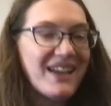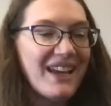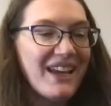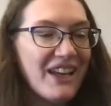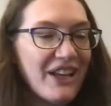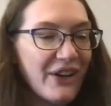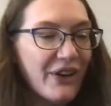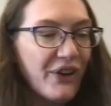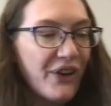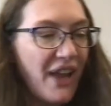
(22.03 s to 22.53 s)

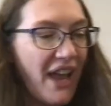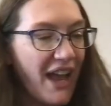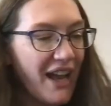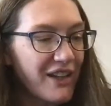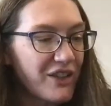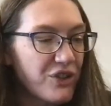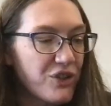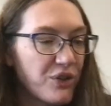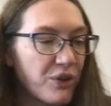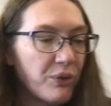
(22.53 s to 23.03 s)

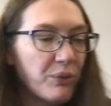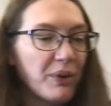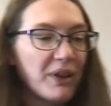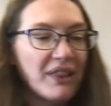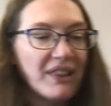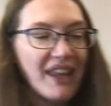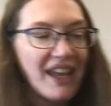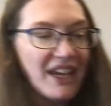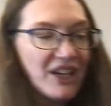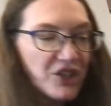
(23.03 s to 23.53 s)
international
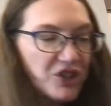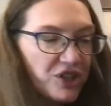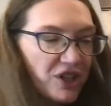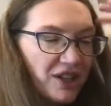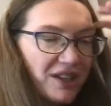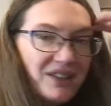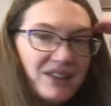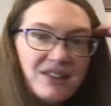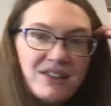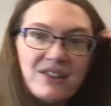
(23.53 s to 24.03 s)

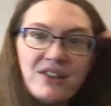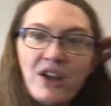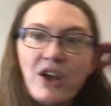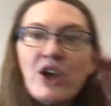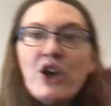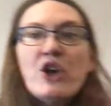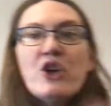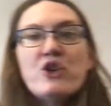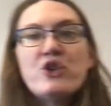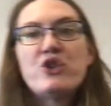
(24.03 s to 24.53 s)
relations
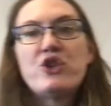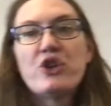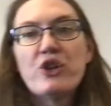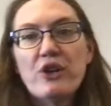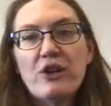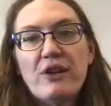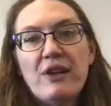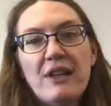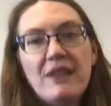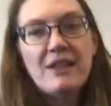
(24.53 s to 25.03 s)

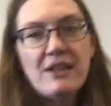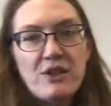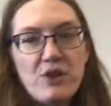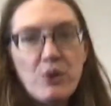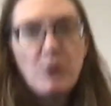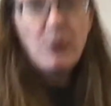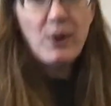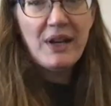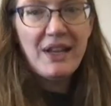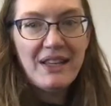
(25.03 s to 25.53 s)
during the
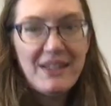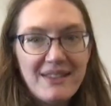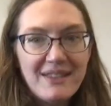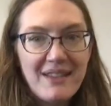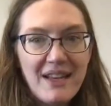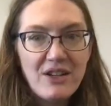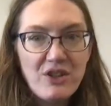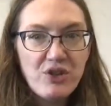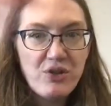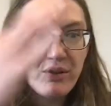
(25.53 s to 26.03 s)
20th
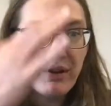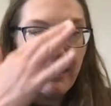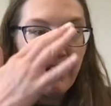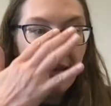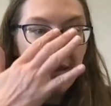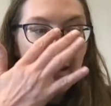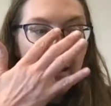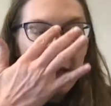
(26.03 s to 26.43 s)
century.